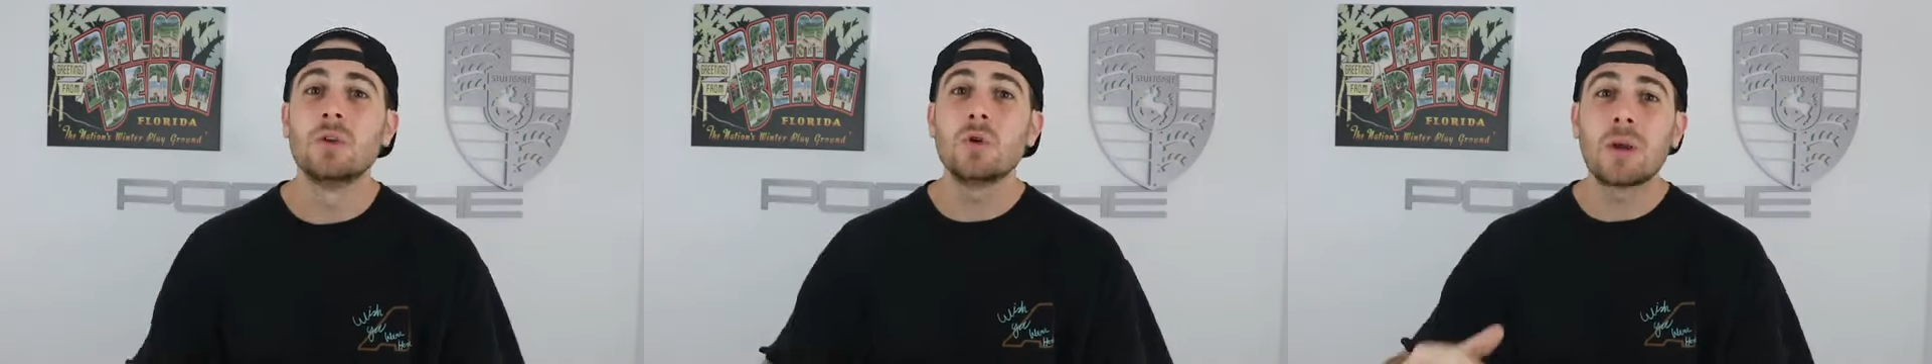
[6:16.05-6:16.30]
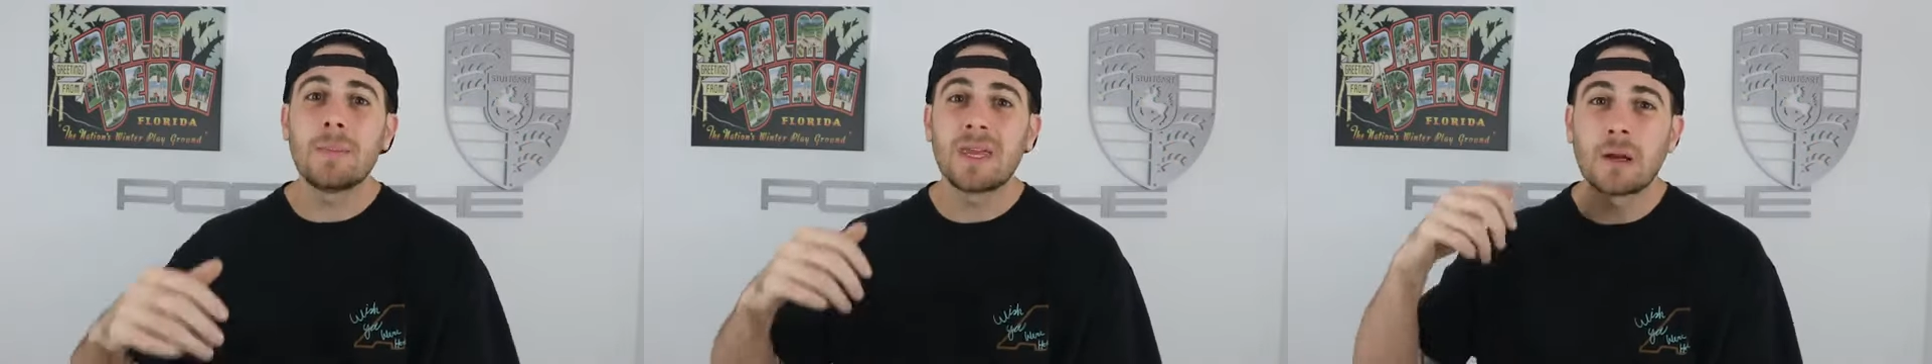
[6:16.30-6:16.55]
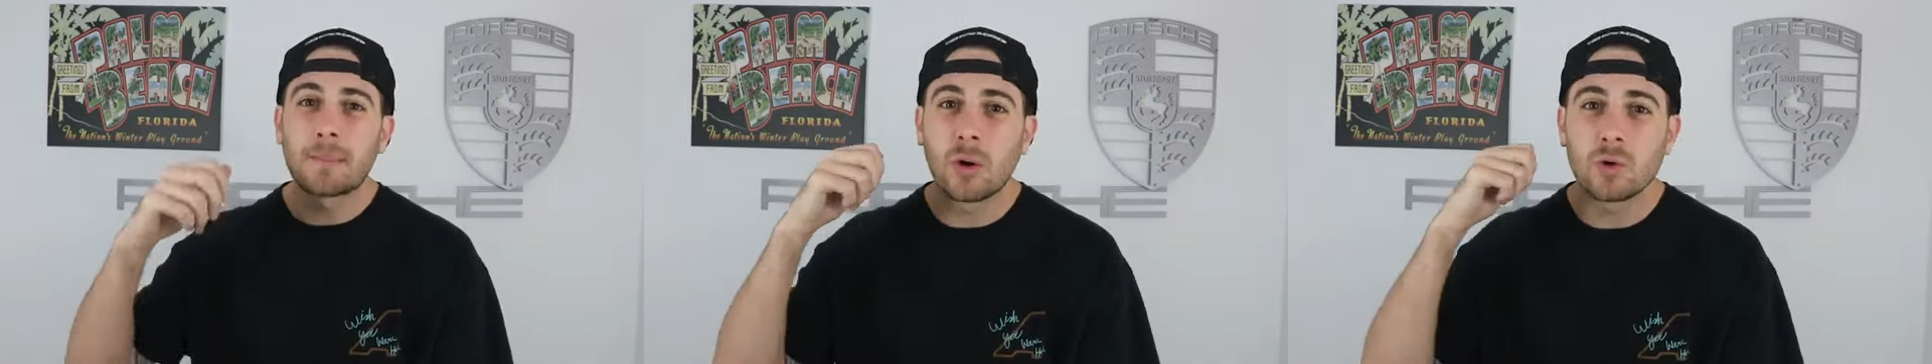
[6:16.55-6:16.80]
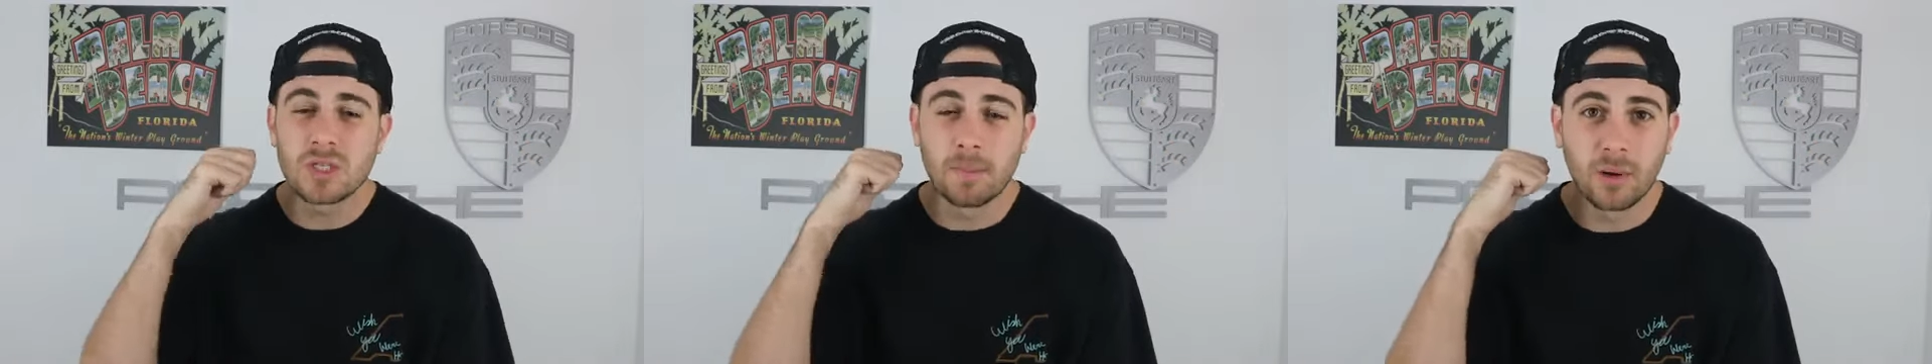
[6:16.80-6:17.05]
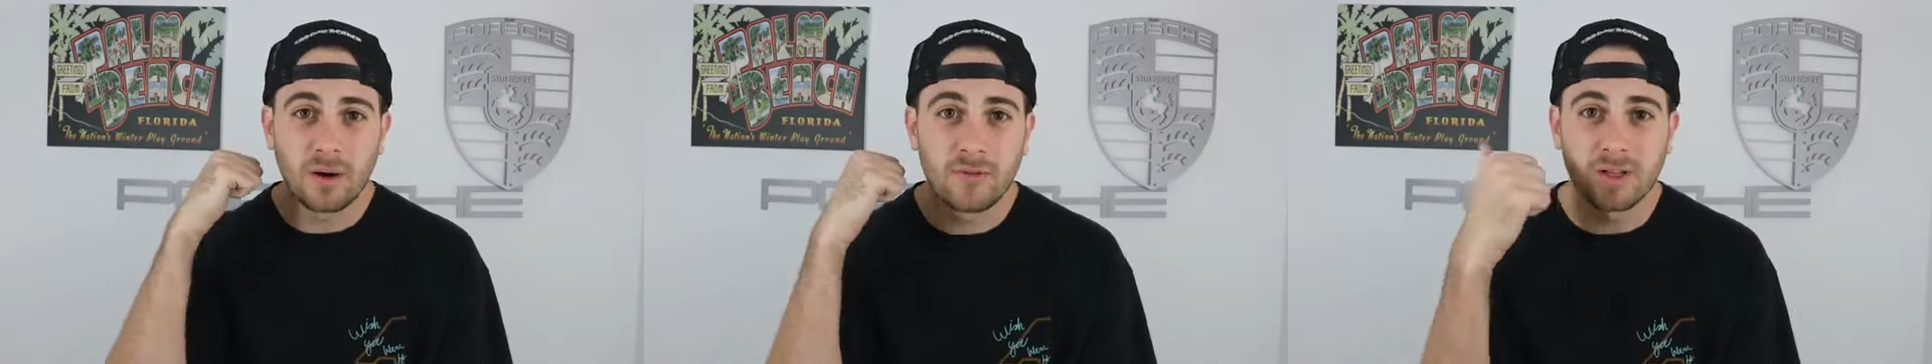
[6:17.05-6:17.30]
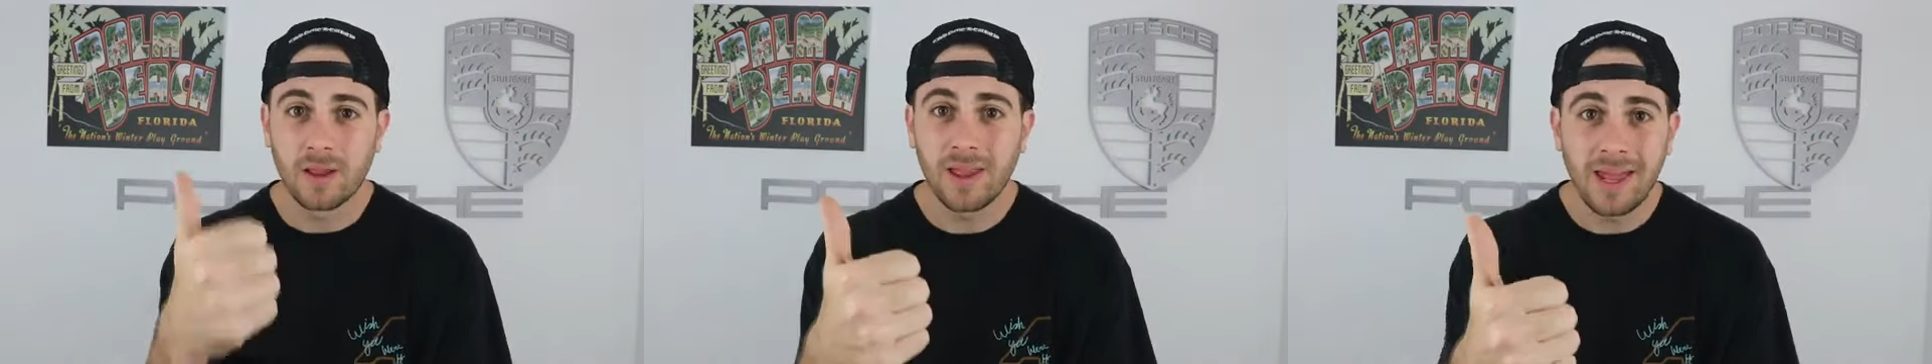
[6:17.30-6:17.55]
You can make your post the
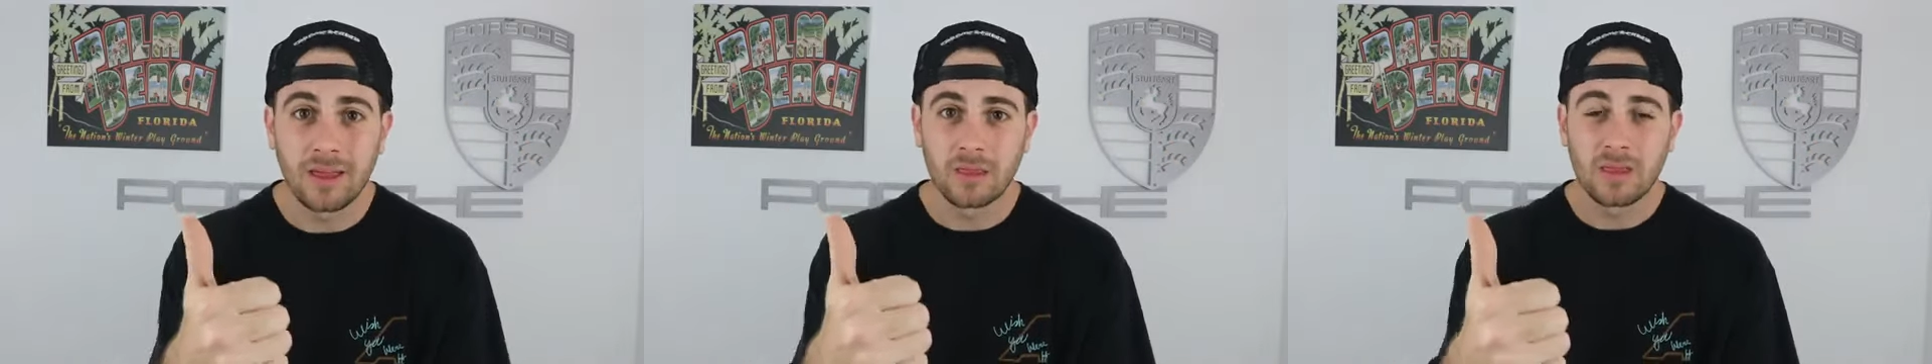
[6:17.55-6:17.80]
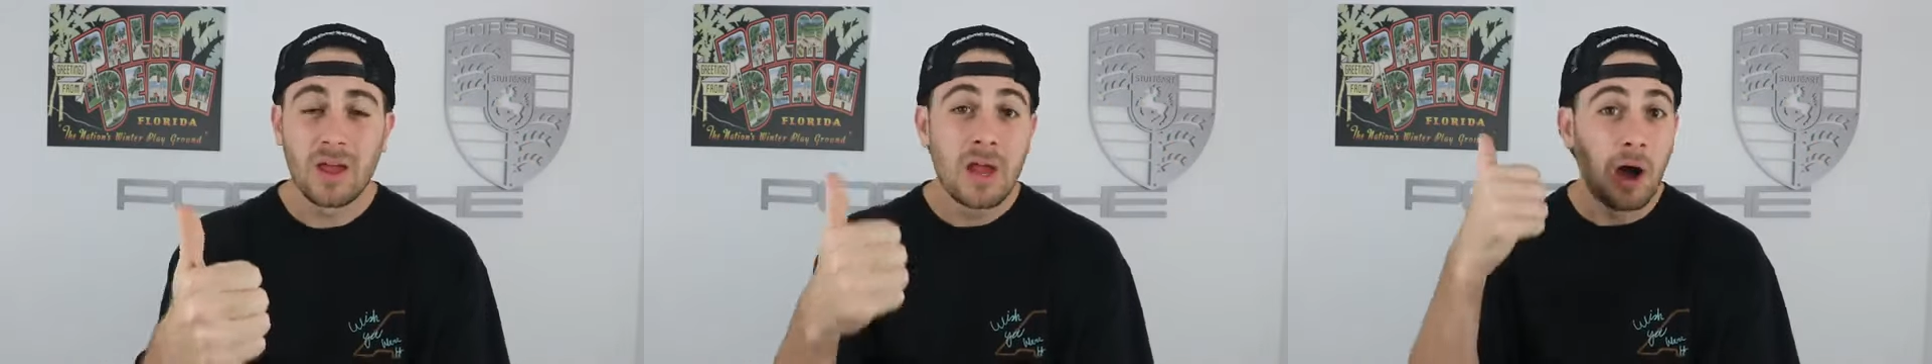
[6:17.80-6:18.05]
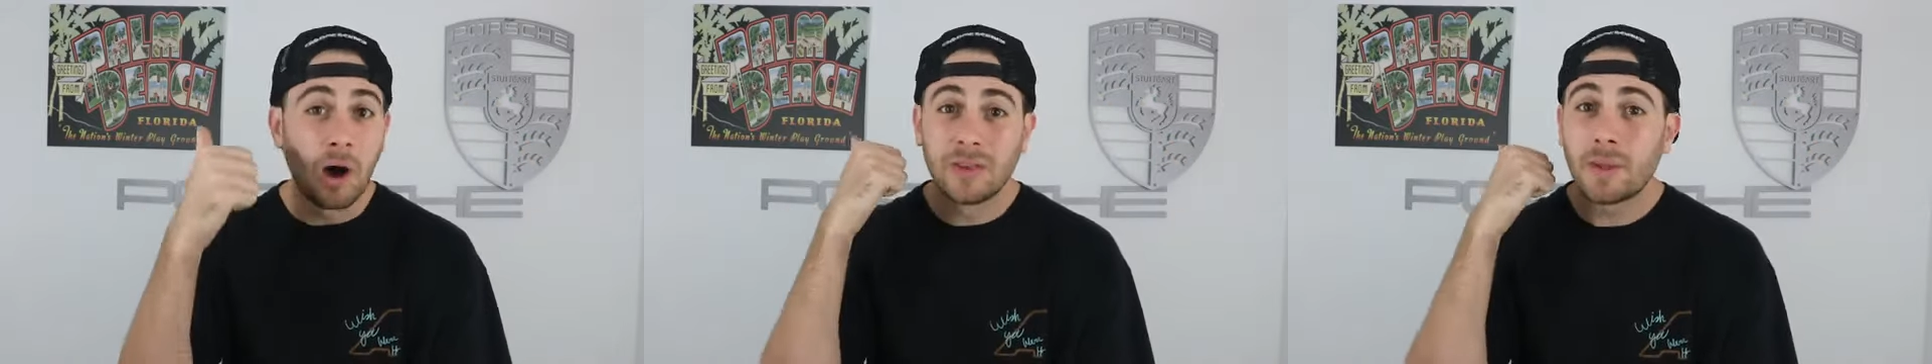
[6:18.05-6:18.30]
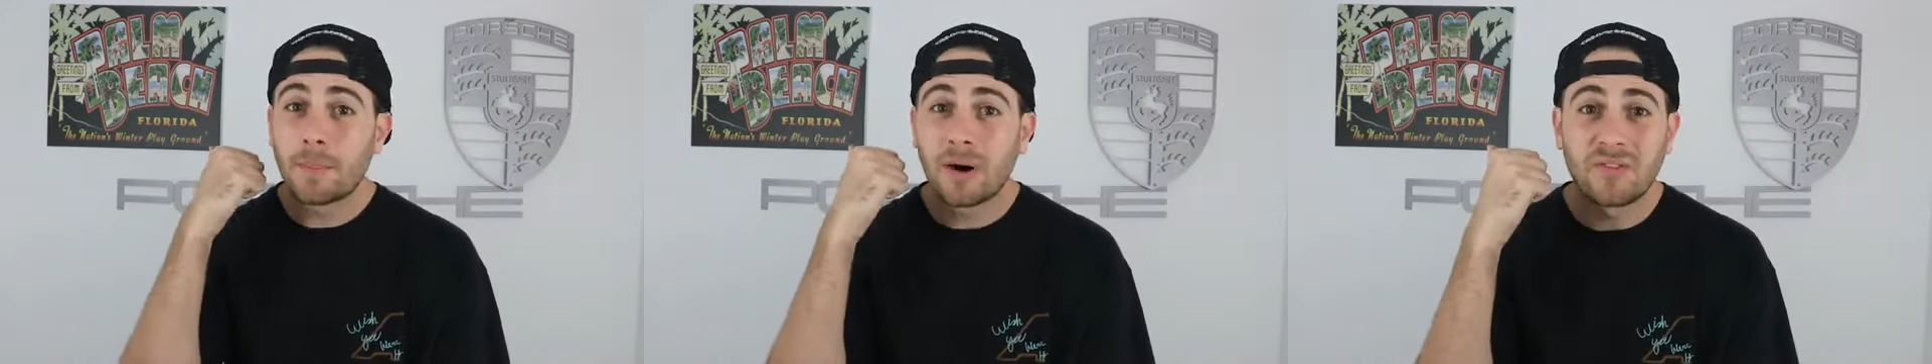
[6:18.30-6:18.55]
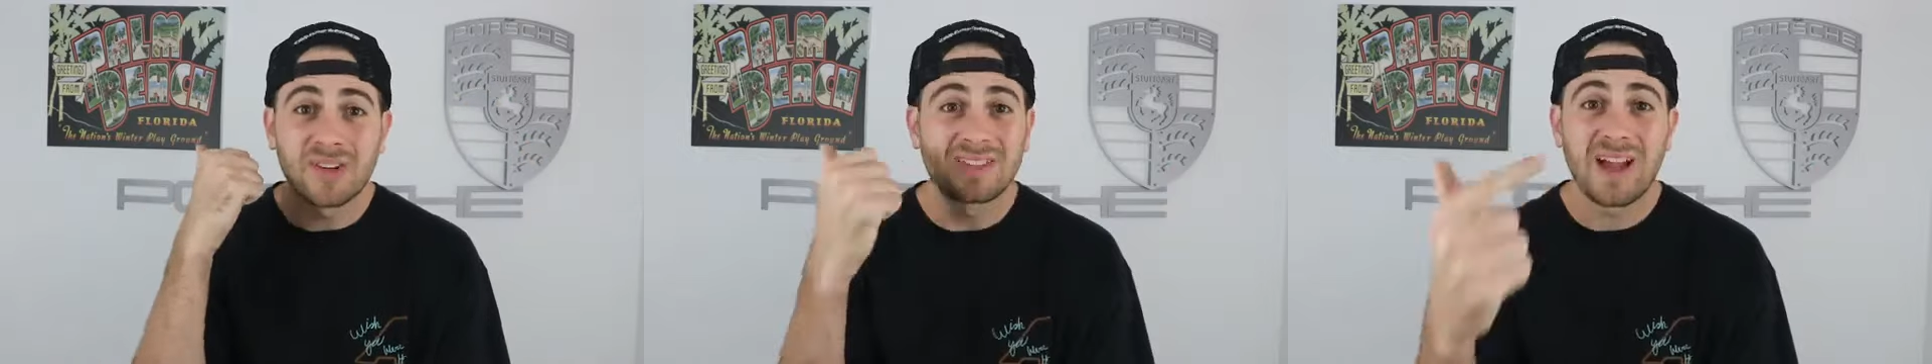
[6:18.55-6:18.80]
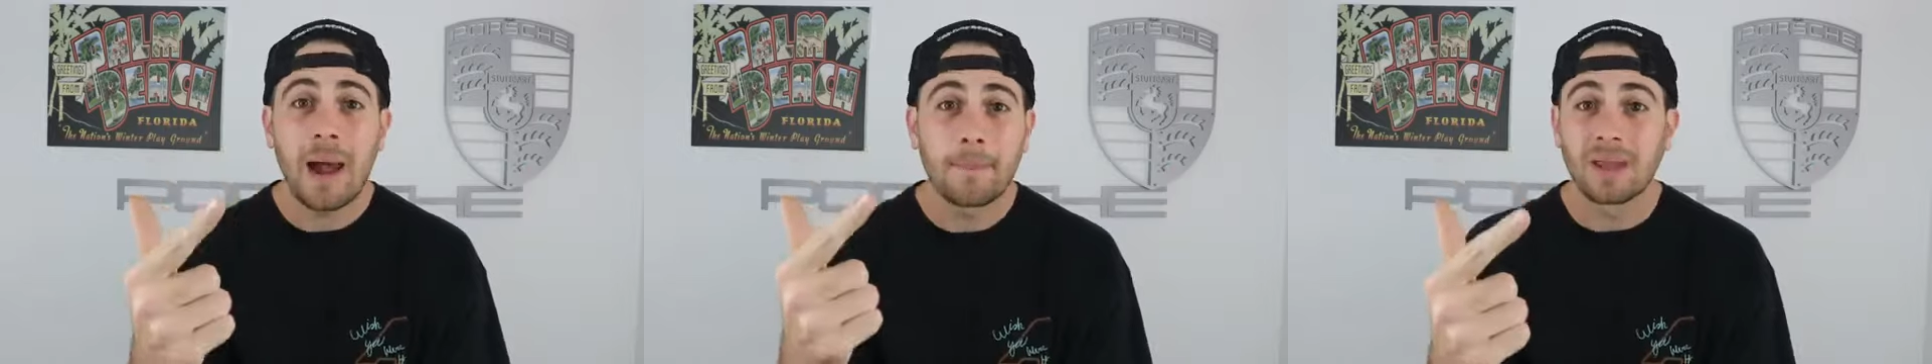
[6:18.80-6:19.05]
perfect length on the perfect
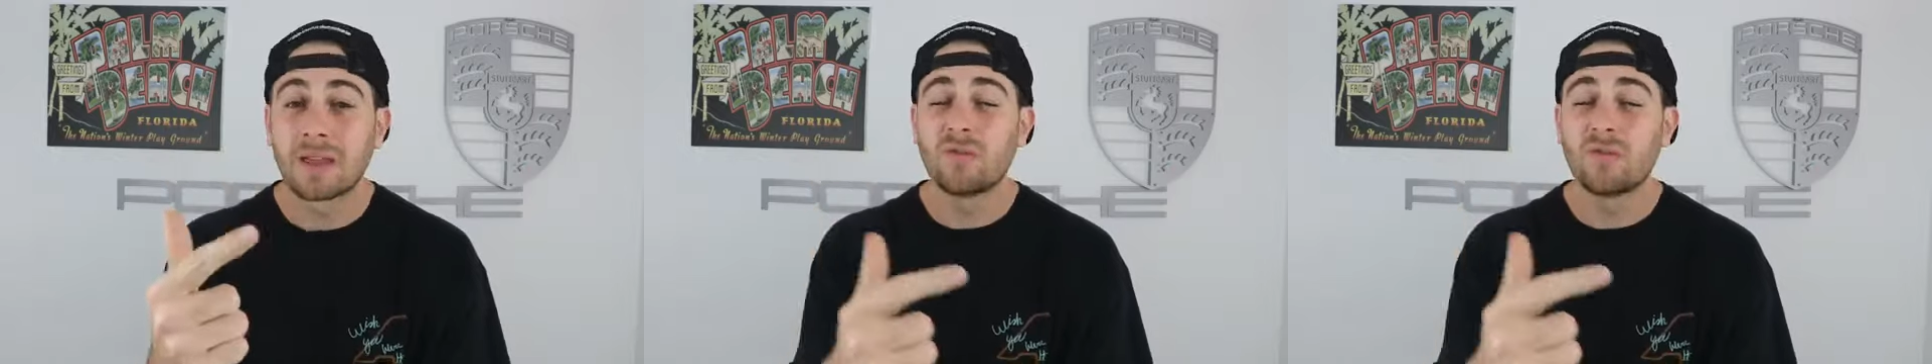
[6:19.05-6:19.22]
topic.